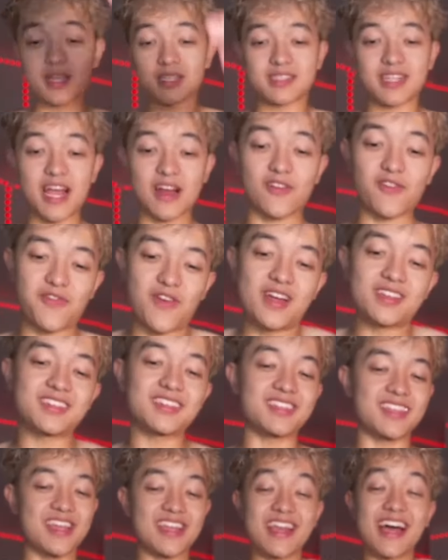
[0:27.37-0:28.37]
of
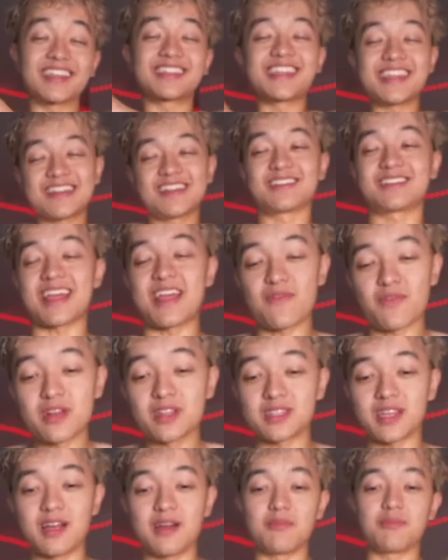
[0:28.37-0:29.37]
sacrifices, and I say this every
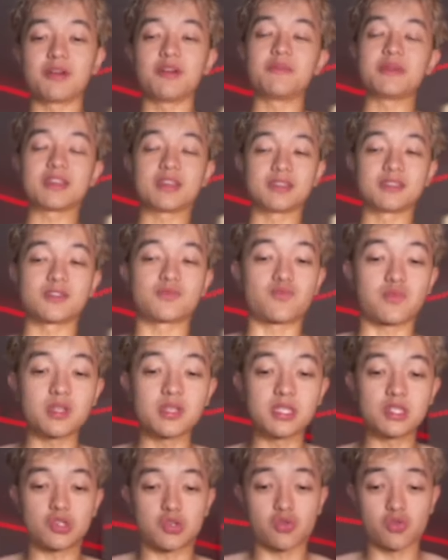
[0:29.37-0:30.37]
time, bro, because it's
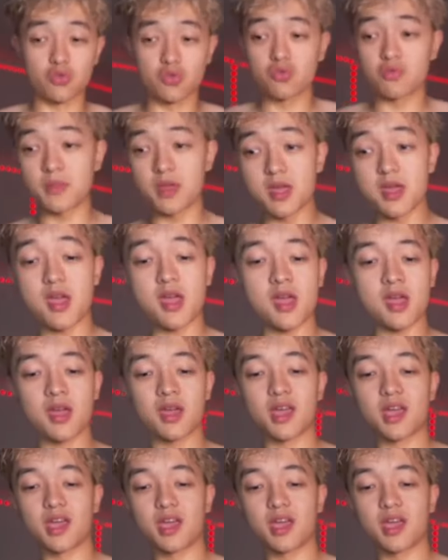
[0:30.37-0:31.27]
really true, man.